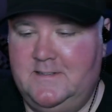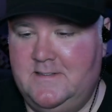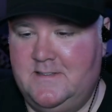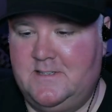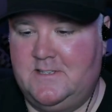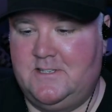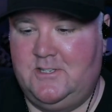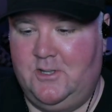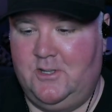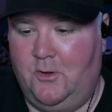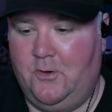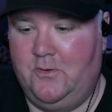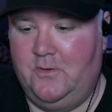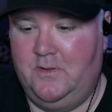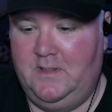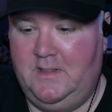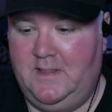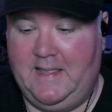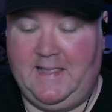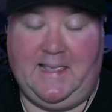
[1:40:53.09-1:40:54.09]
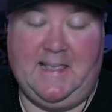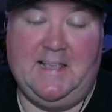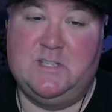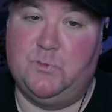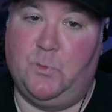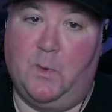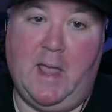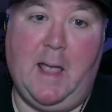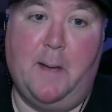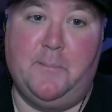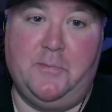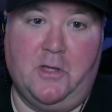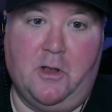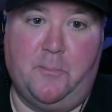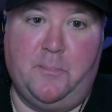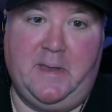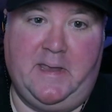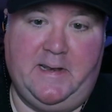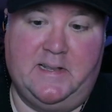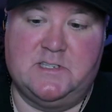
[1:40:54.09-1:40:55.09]
So, like, he's way up there.
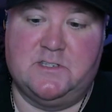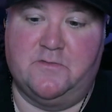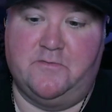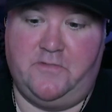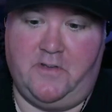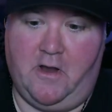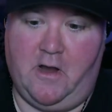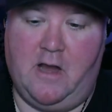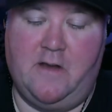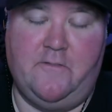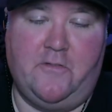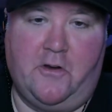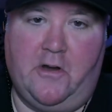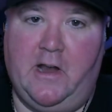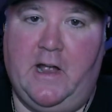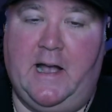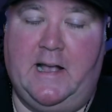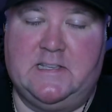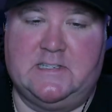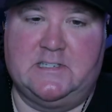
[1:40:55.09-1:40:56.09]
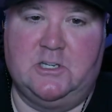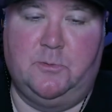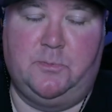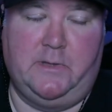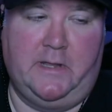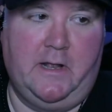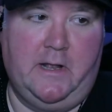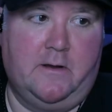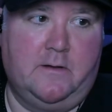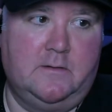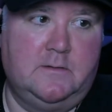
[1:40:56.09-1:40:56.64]
Pete is a very, very high skill player.